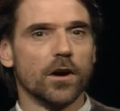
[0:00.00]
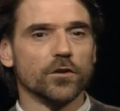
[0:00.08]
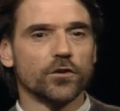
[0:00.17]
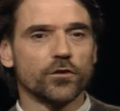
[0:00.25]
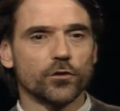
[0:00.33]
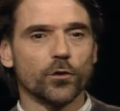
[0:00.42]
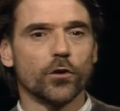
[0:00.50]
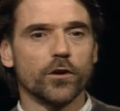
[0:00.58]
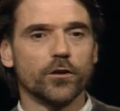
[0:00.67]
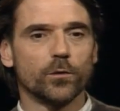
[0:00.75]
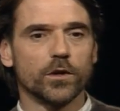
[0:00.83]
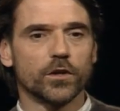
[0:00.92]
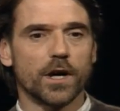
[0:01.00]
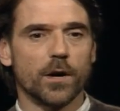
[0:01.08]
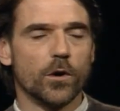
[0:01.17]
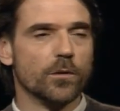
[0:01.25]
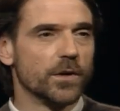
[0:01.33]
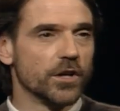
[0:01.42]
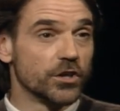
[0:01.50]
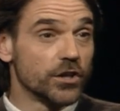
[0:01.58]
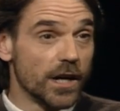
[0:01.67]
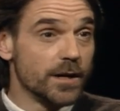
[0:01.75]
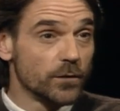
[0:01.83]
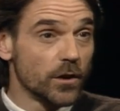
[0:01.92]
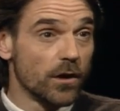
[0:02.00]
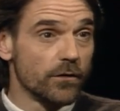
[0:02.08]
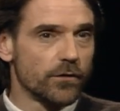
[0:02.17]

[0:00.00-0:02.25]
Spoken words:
stories which I won't be ashamed of,